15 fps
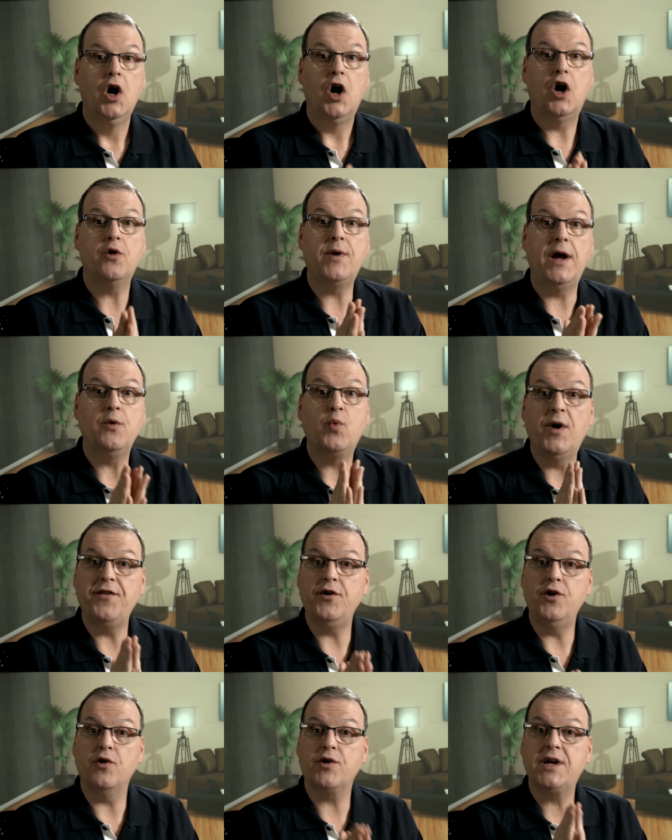All right, whether
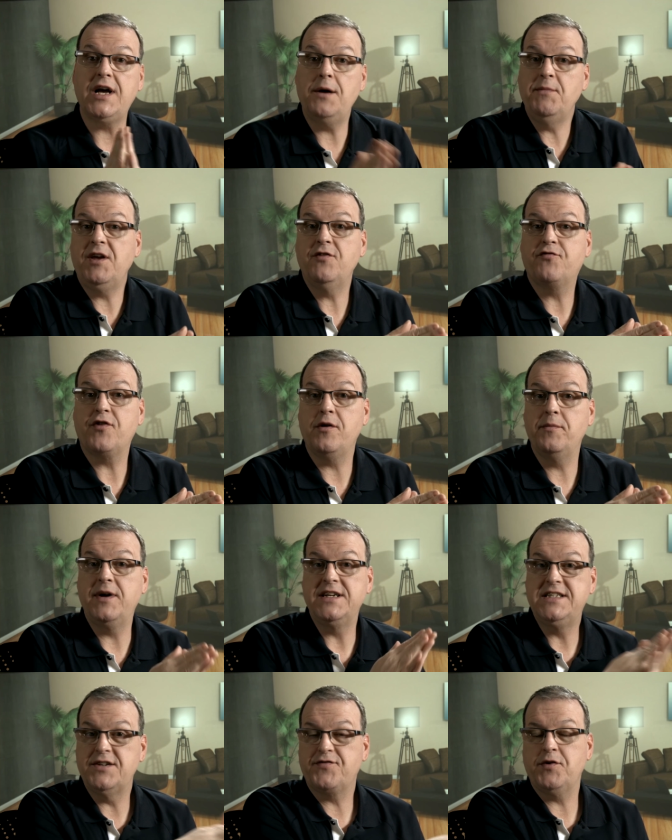you're coming from
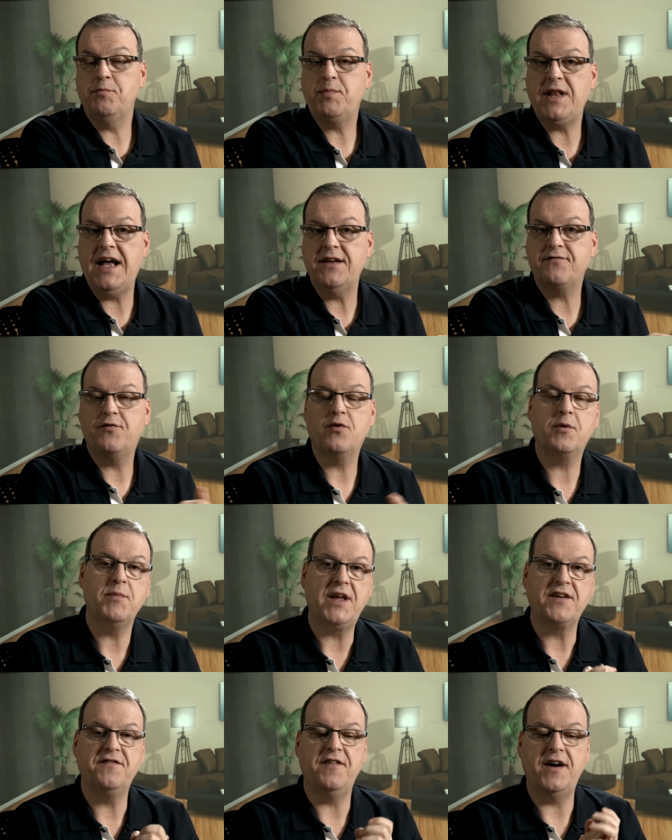a different platform
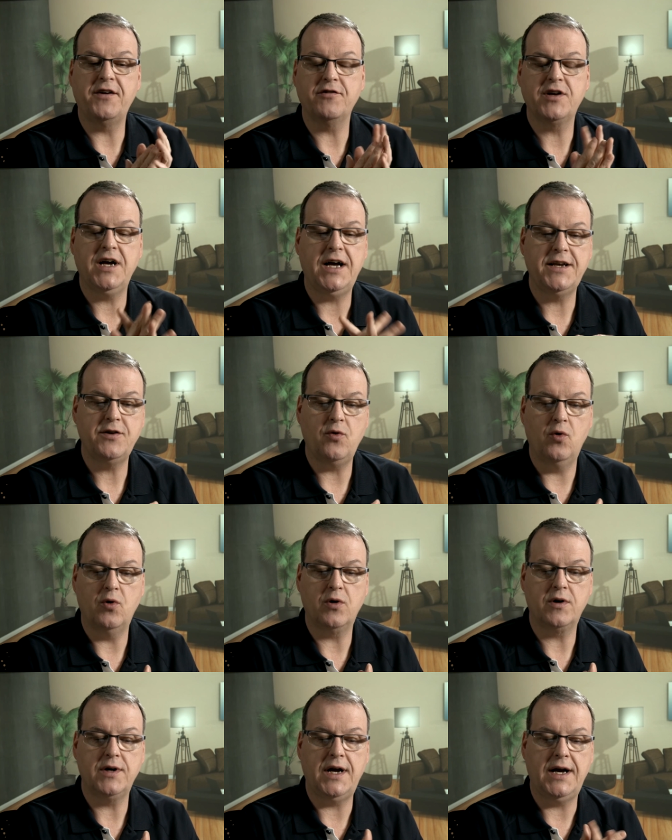like Final Cut
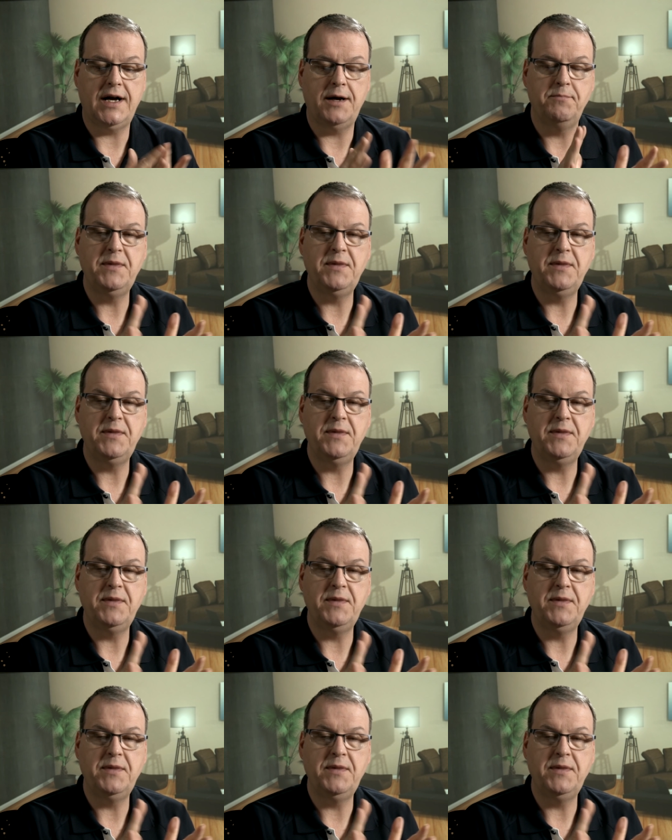or uh,